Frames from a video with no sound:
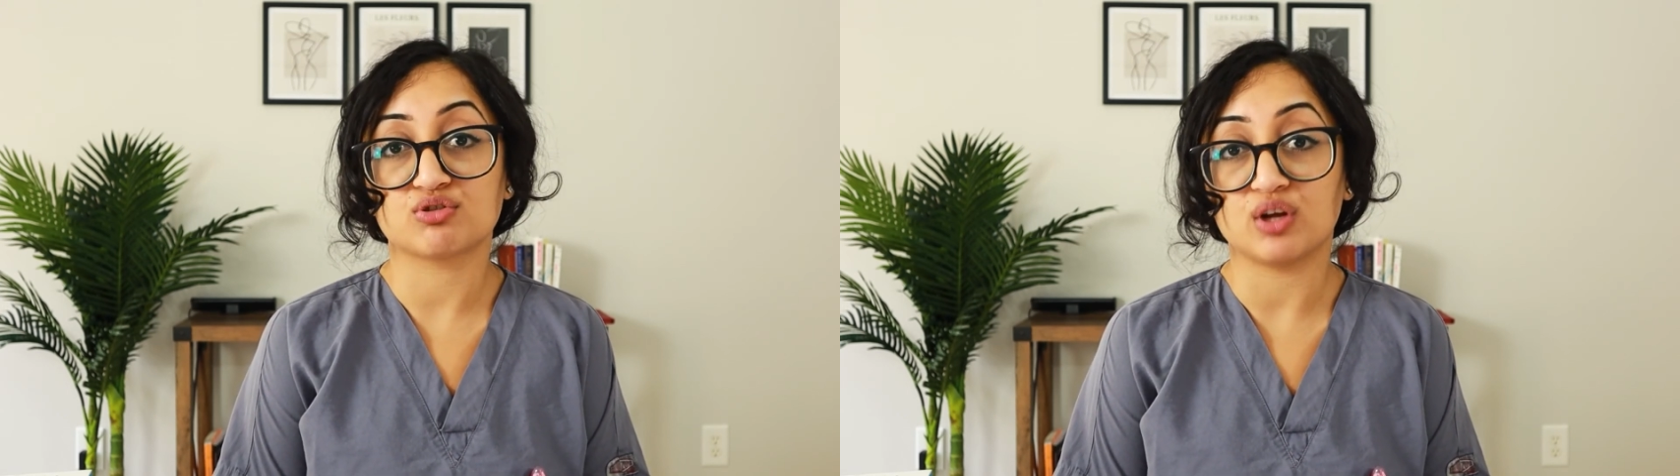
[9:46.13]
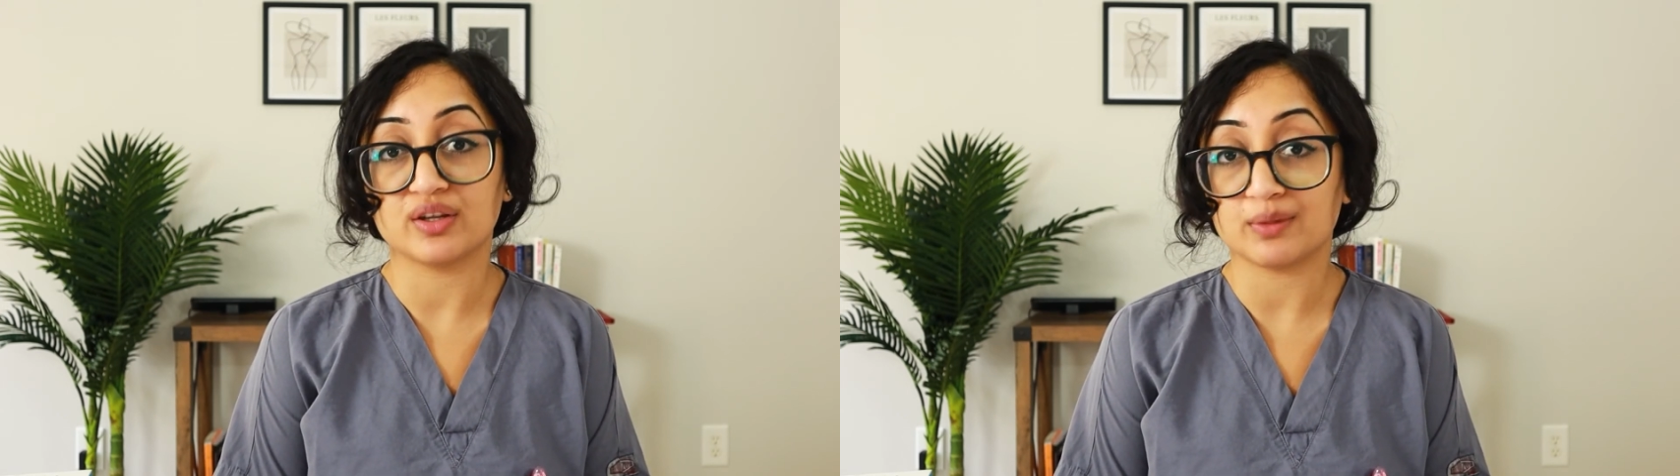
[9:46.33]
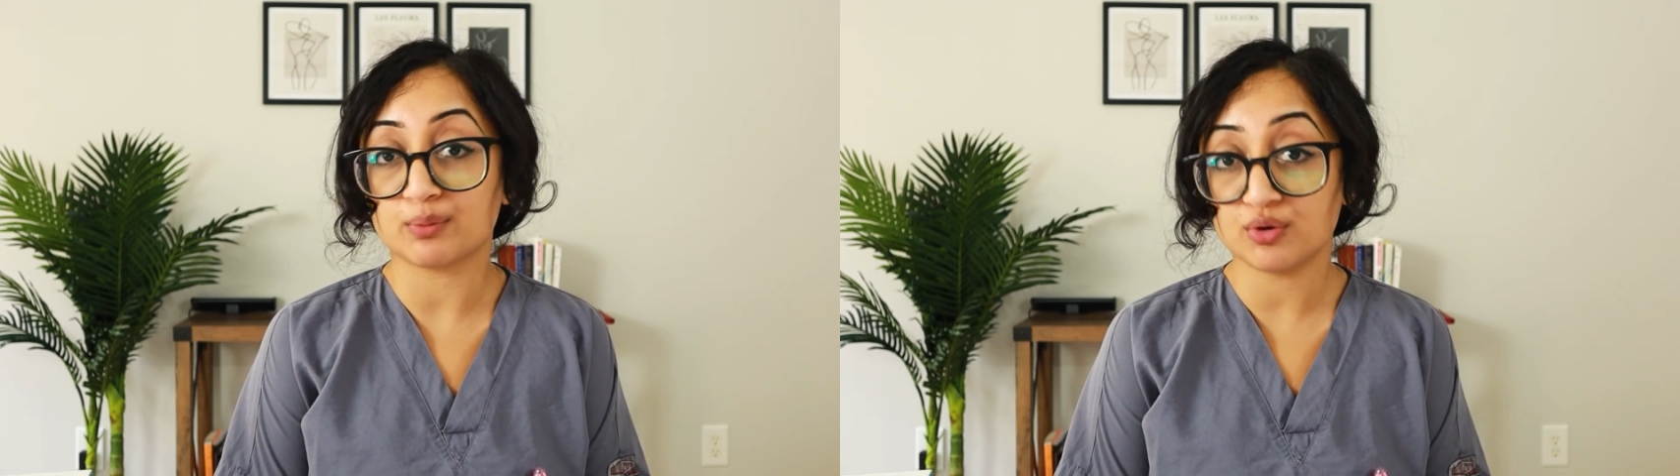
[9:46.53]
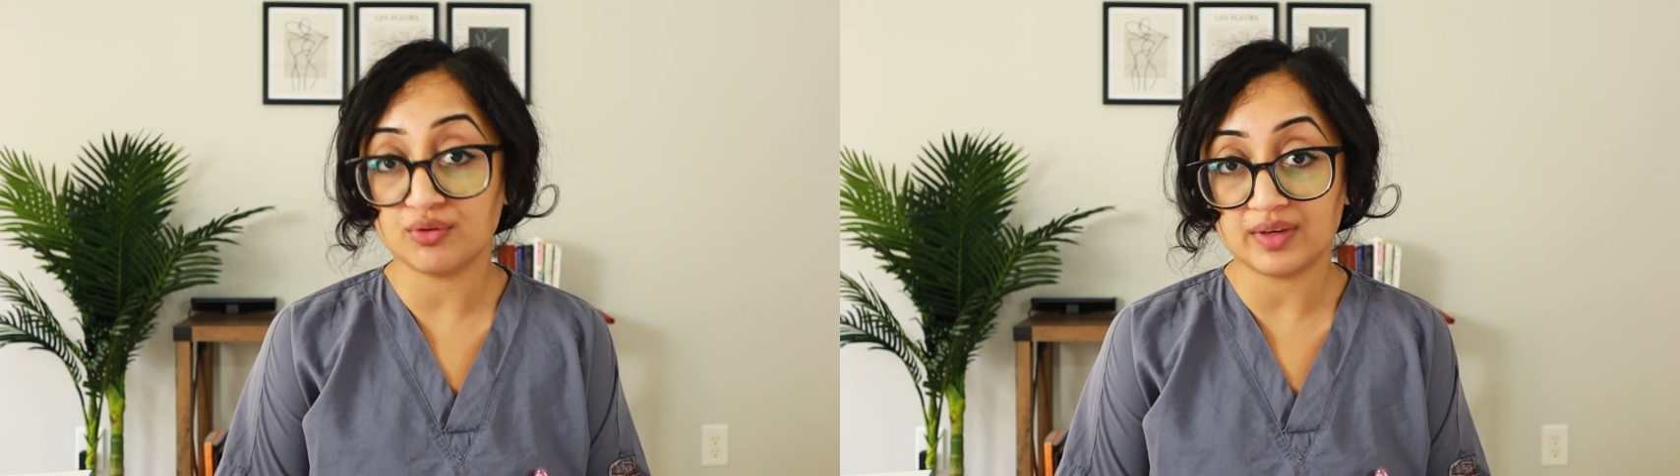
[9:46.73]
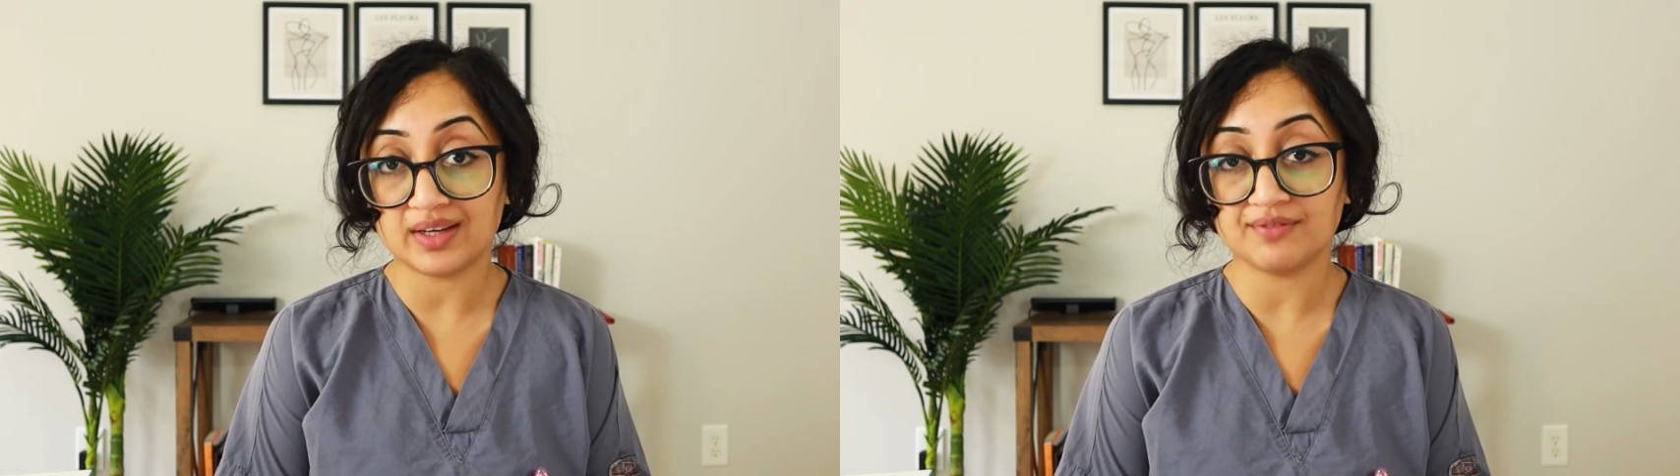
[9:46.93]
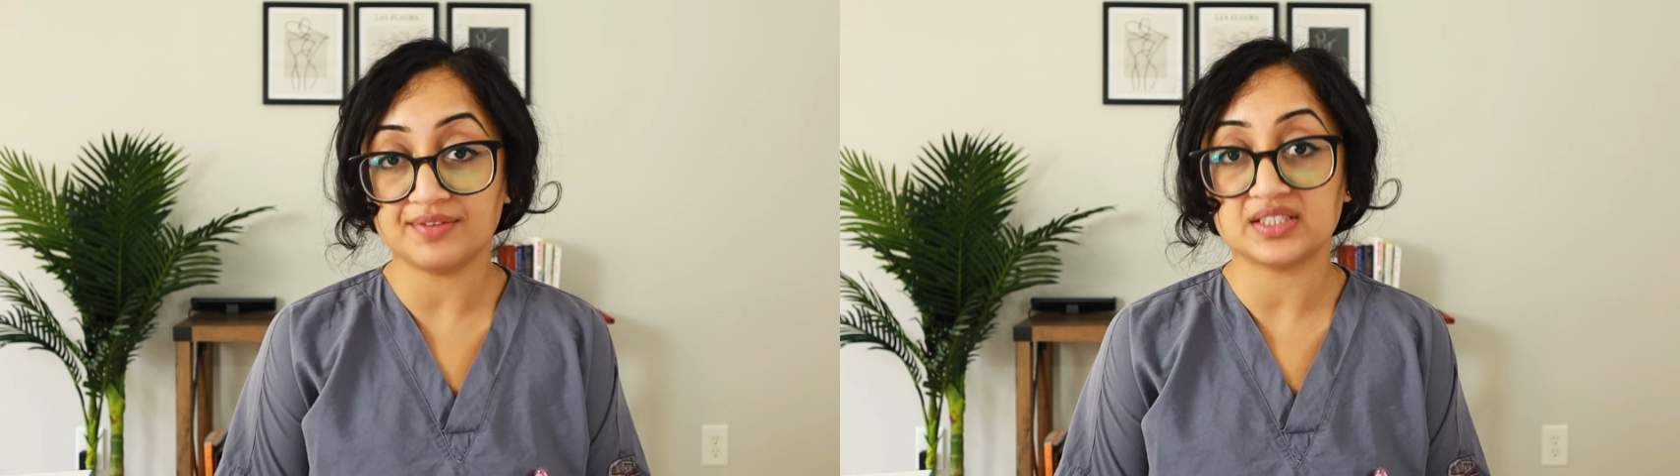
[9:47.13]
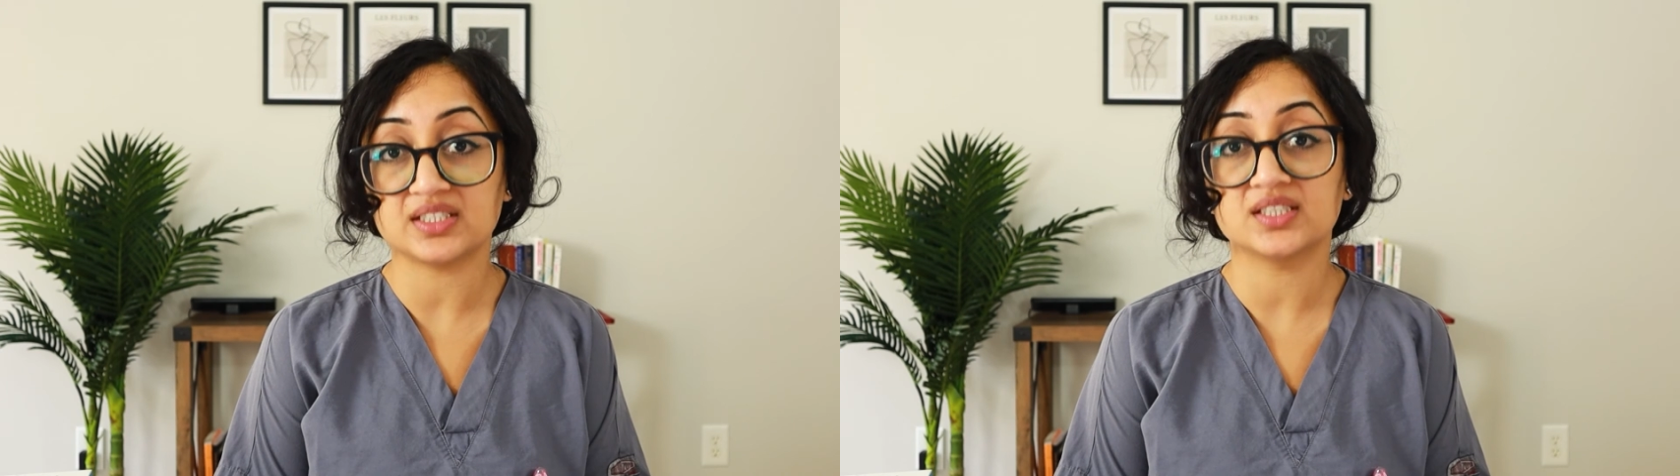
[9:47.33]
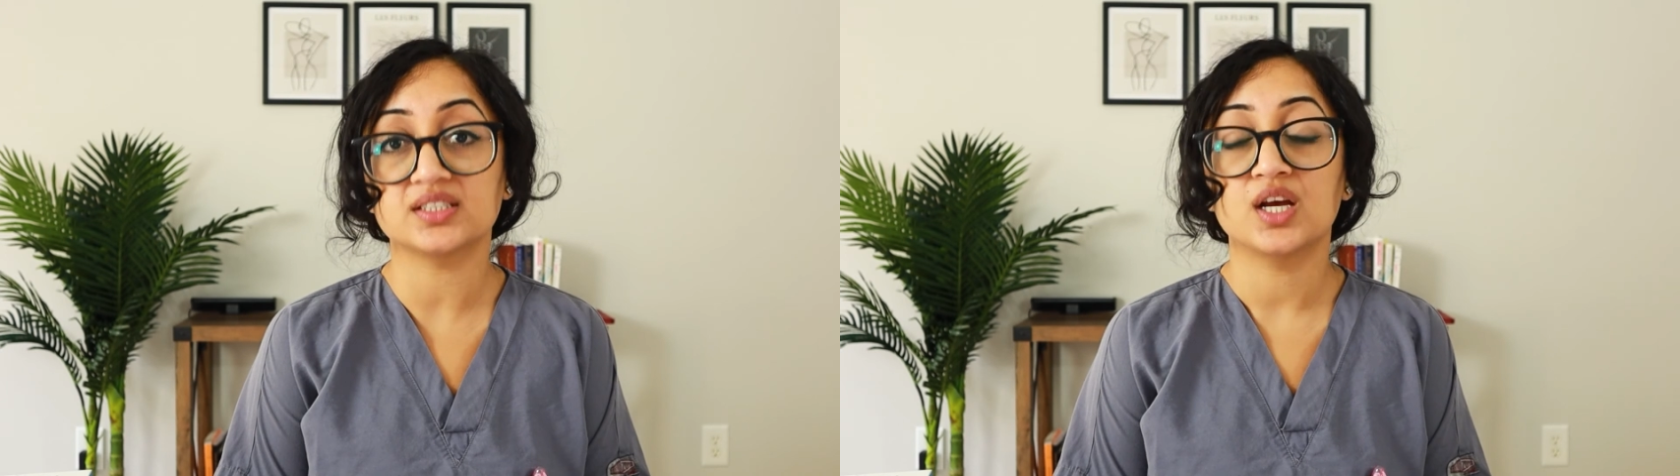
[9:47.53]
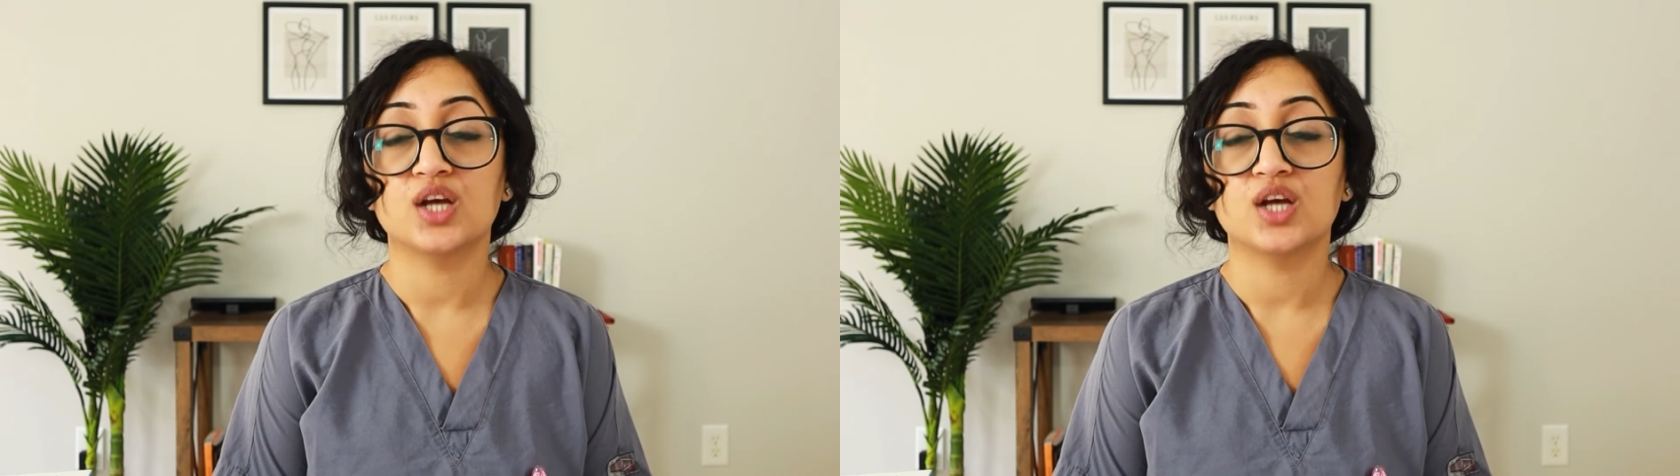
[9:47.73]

quality improvement emphasis.